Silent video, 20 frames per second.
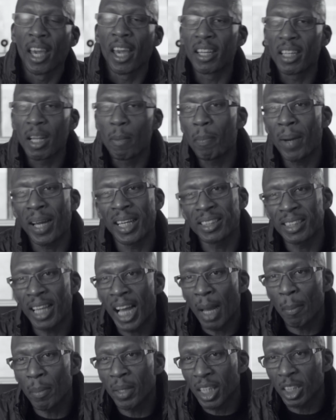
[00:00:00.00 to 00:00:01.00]
and then by the
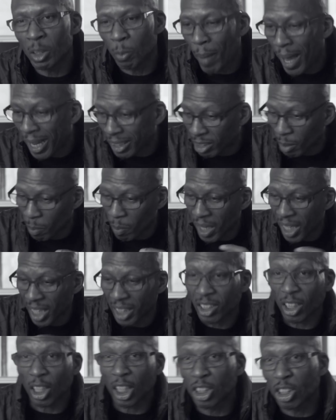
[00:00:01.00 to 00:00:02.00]
time it gets back to me,
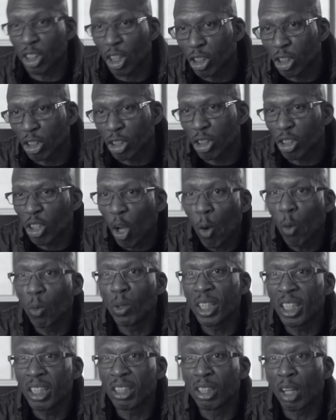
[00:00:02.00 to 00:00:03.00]
it's a
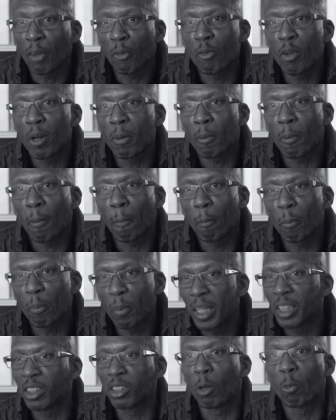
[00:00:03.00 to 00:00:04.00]
totally different
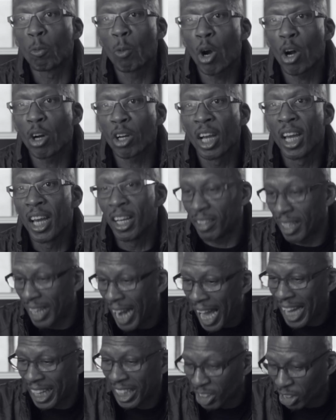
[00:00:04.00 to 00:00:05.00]
piece of work that
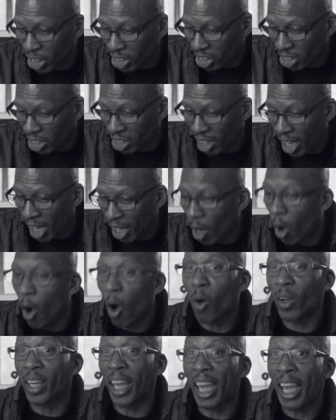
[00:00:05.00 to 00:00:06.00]
I could just sit there and go,
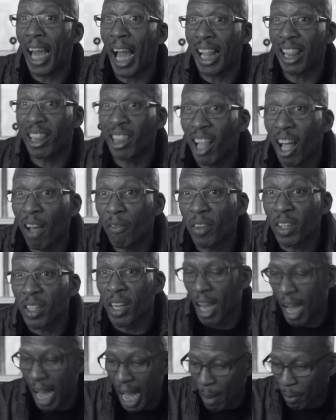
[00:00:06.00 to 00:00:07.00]
okay, I love it.
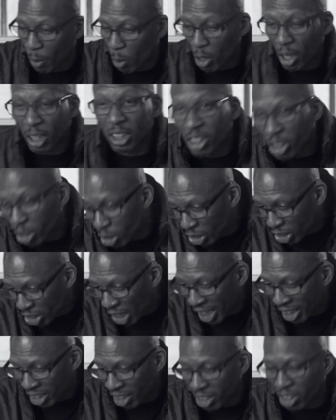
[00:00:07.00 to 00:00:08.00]
I'm going to
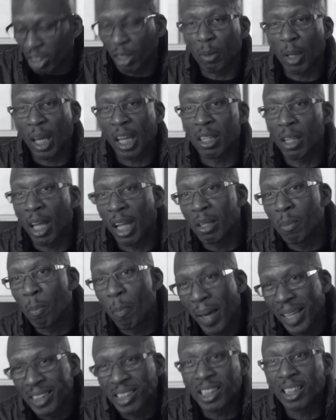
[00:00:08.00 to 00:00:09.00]
take this and
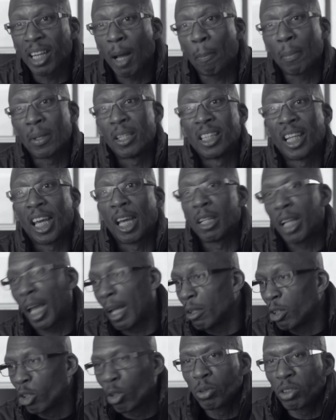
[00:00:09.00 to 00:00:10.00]
mess it up
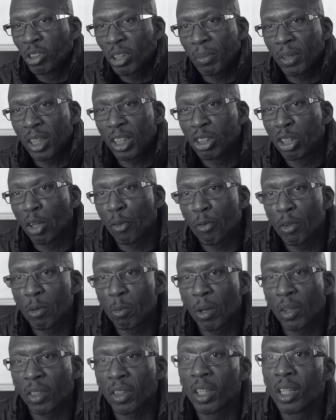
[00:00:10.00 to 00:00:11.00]
and do something different
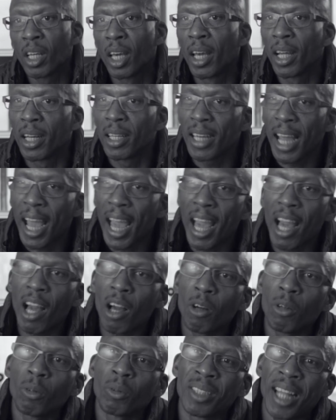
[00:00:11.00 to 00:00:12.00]
with it.
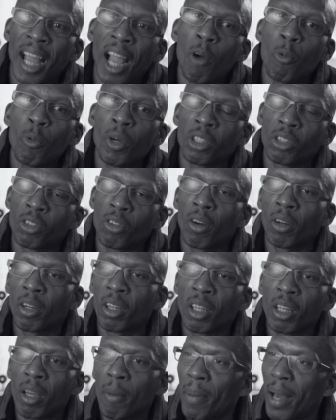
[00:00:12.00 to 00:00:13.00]
Now we're
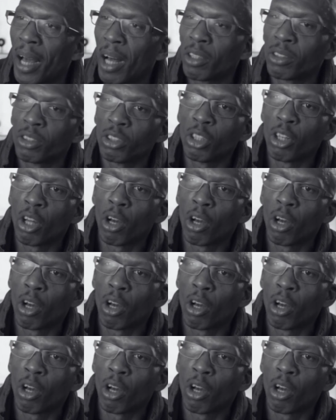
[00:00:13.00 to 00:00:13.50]
talking about,